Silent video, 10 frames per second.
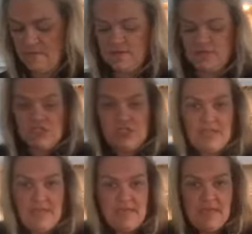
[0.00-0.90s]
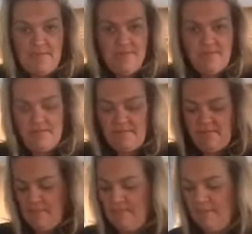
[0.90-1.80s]
just shake it
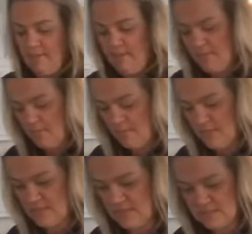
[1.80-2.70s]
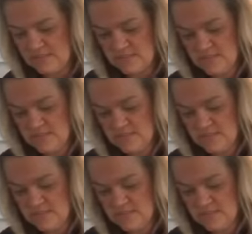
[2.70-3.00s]
because